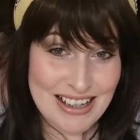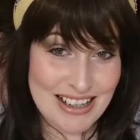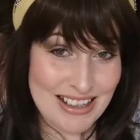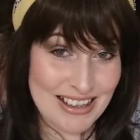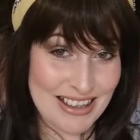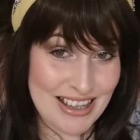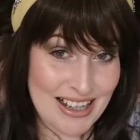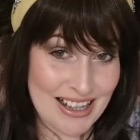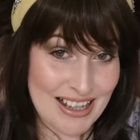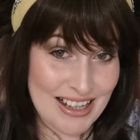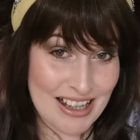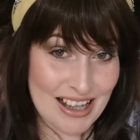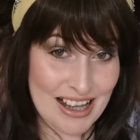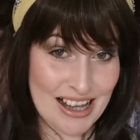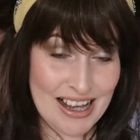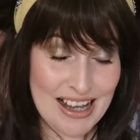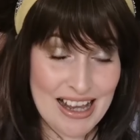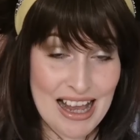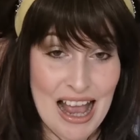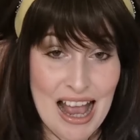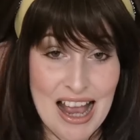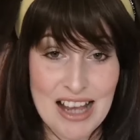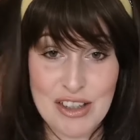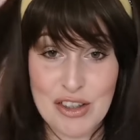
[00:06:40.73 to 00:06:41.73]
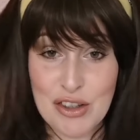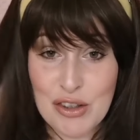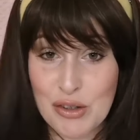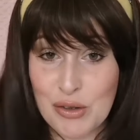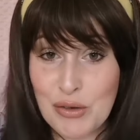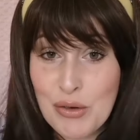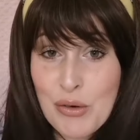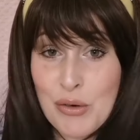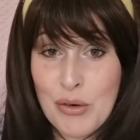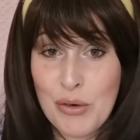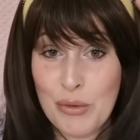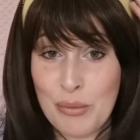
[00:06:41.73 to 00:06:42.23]
Like, it has
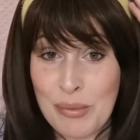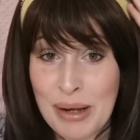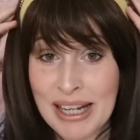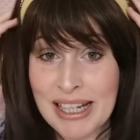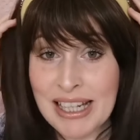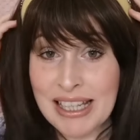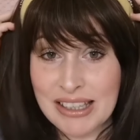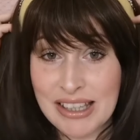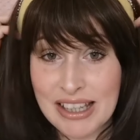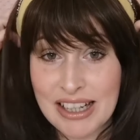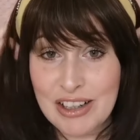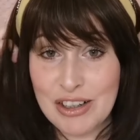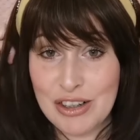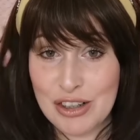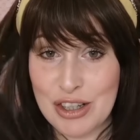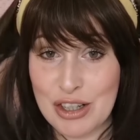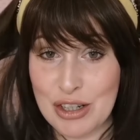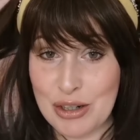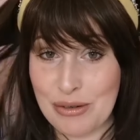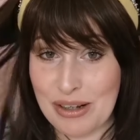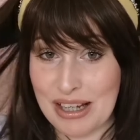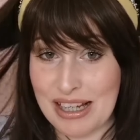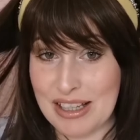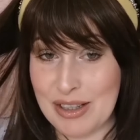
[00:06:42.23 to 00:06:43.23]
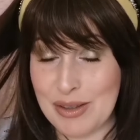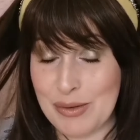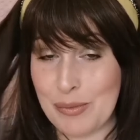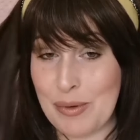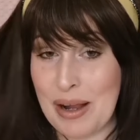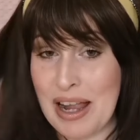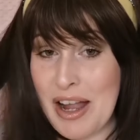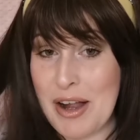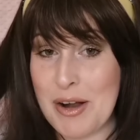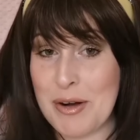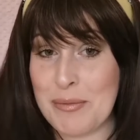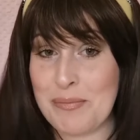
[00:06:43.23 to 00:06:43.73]
so many layers to it as
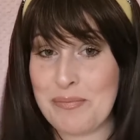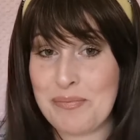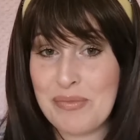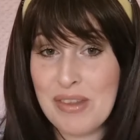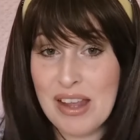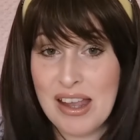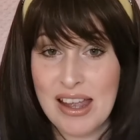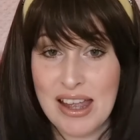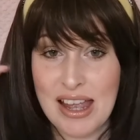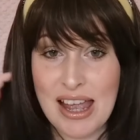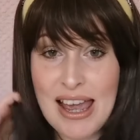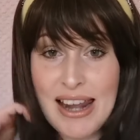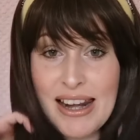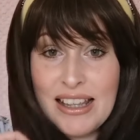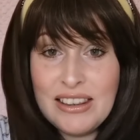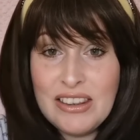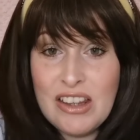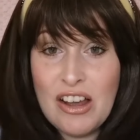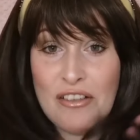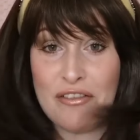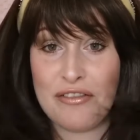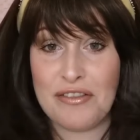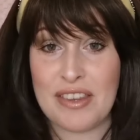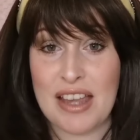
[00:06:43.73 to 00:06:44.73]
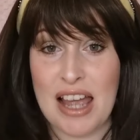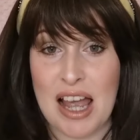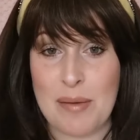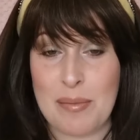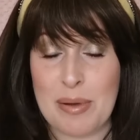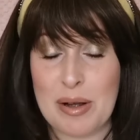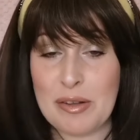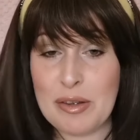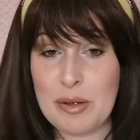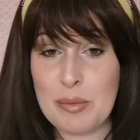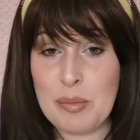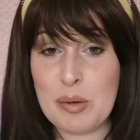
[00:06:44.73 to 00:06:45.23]
well. And I love that
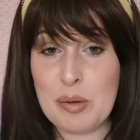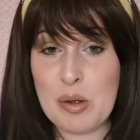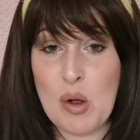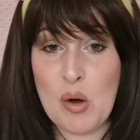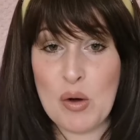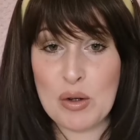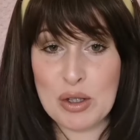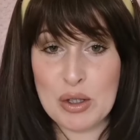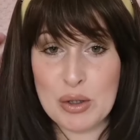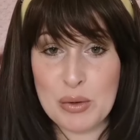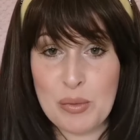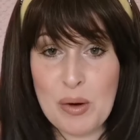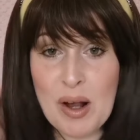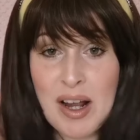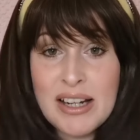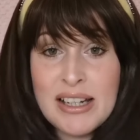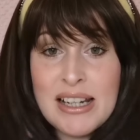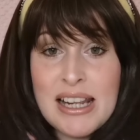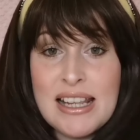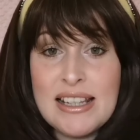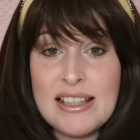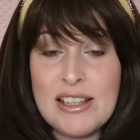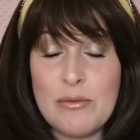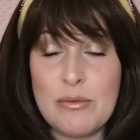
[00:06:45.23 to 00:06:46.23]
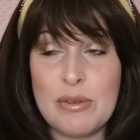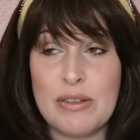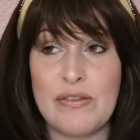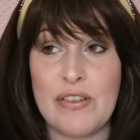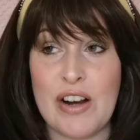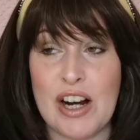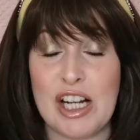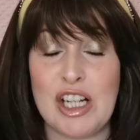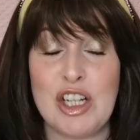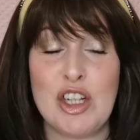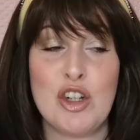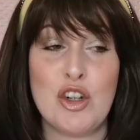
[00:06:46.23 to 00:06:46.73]
about the blonde one, is it was
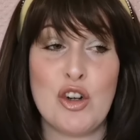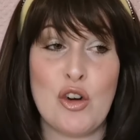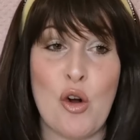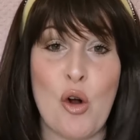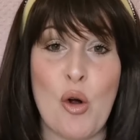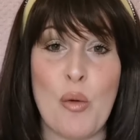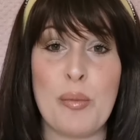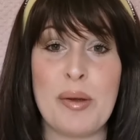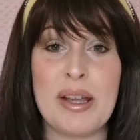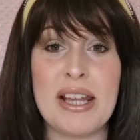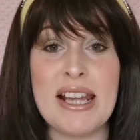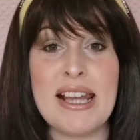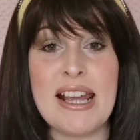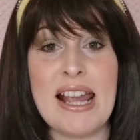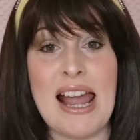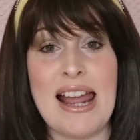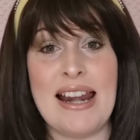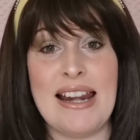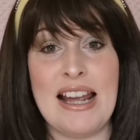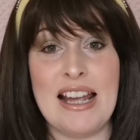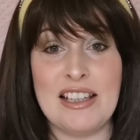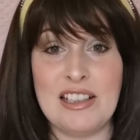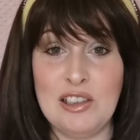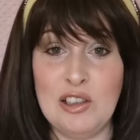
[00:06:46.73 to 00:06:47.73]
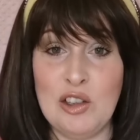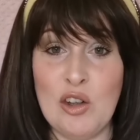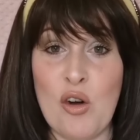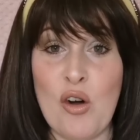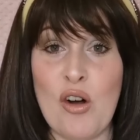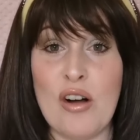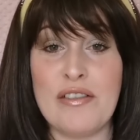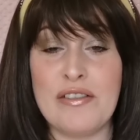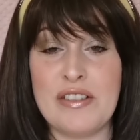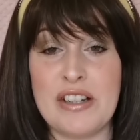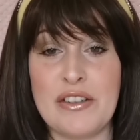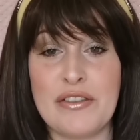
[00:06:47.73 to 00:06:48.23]
very choppy and had a
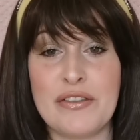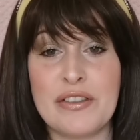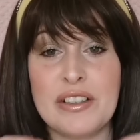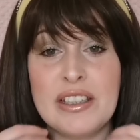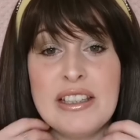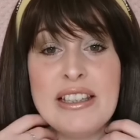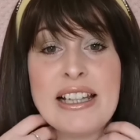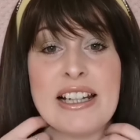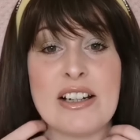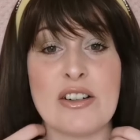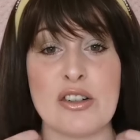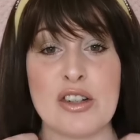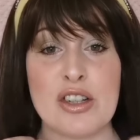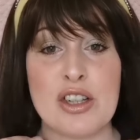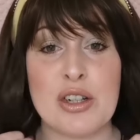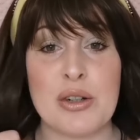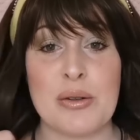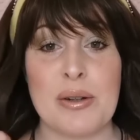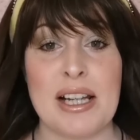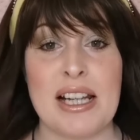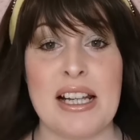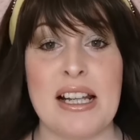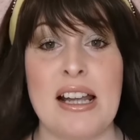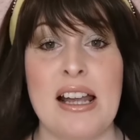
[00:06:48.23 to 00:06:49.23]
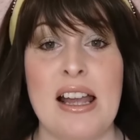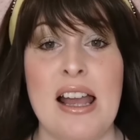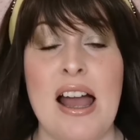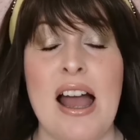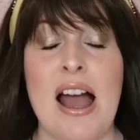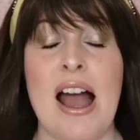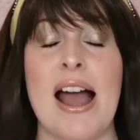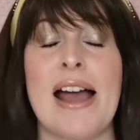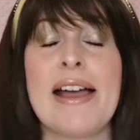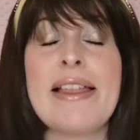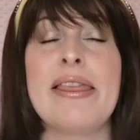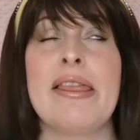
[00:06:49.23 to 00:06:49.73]
lot of different layers to it.
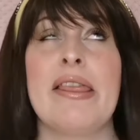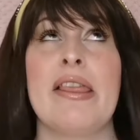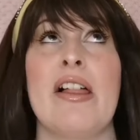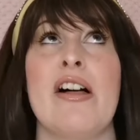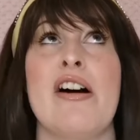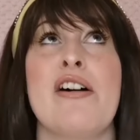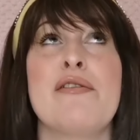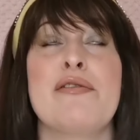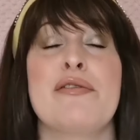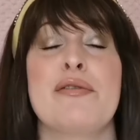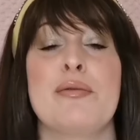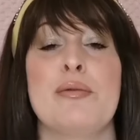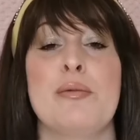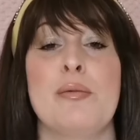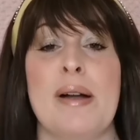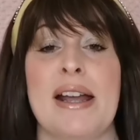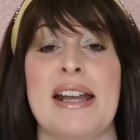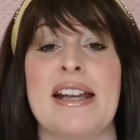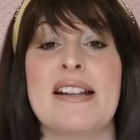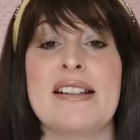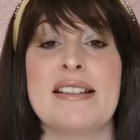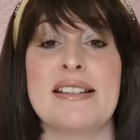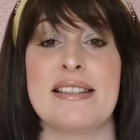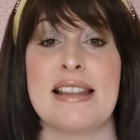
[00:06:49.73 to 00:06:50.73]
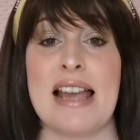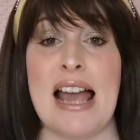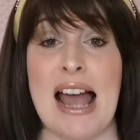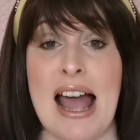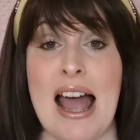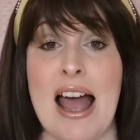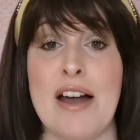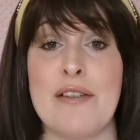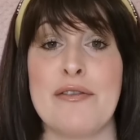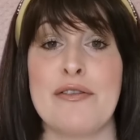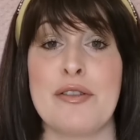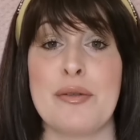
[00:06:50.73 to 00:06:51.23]
I love wigs that
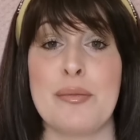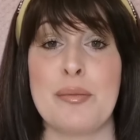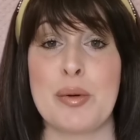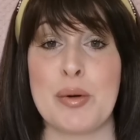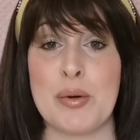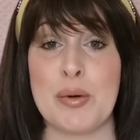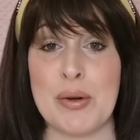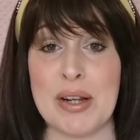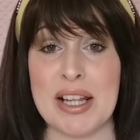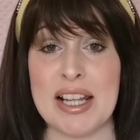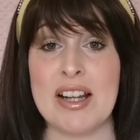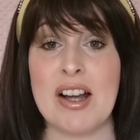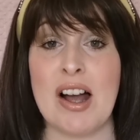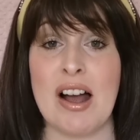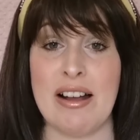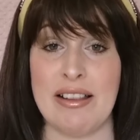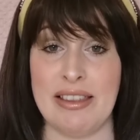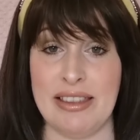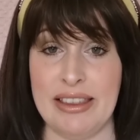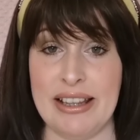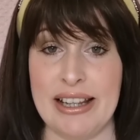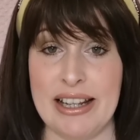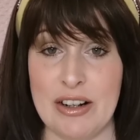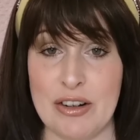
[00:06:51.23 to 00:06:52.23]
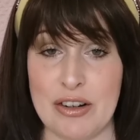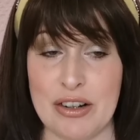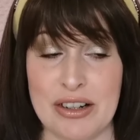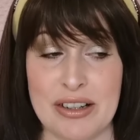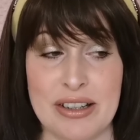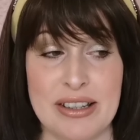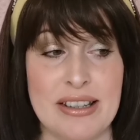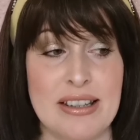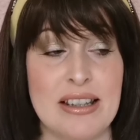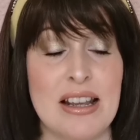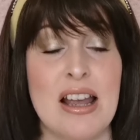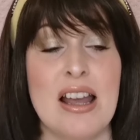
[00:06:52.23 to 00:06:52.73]
have pre-cut
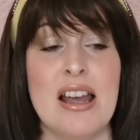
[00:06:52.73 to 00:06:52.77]
layers.